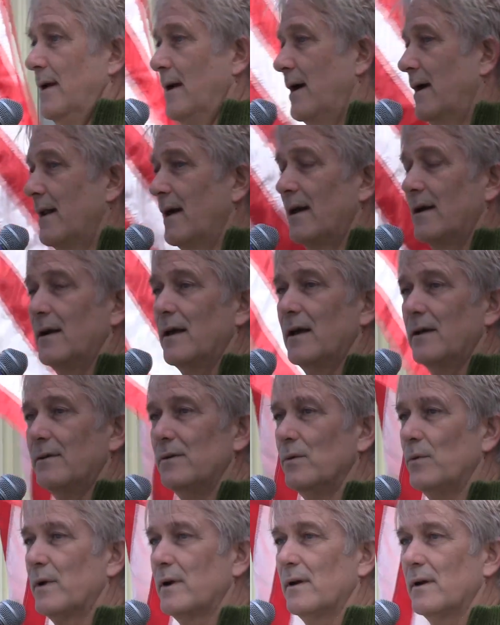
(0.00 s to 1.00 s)

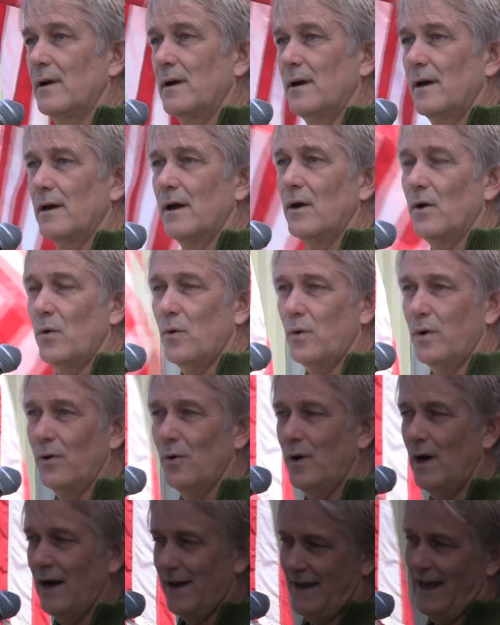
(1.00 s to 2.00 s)

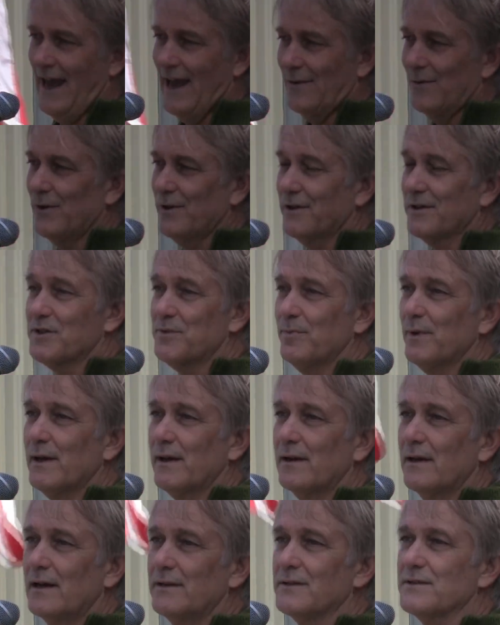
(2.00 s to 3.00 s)
I can't really
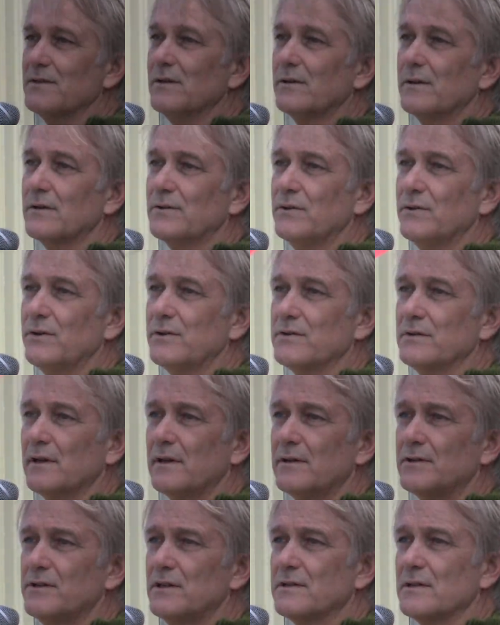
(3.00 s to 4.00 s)
explain it. I just know that 2 years
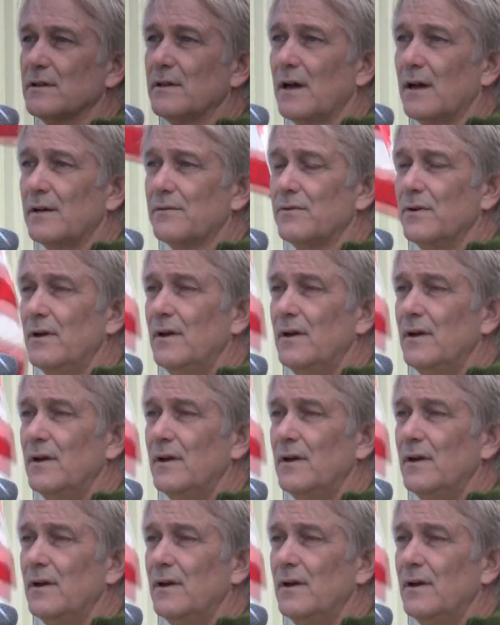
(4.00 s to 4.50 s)
later she's alive,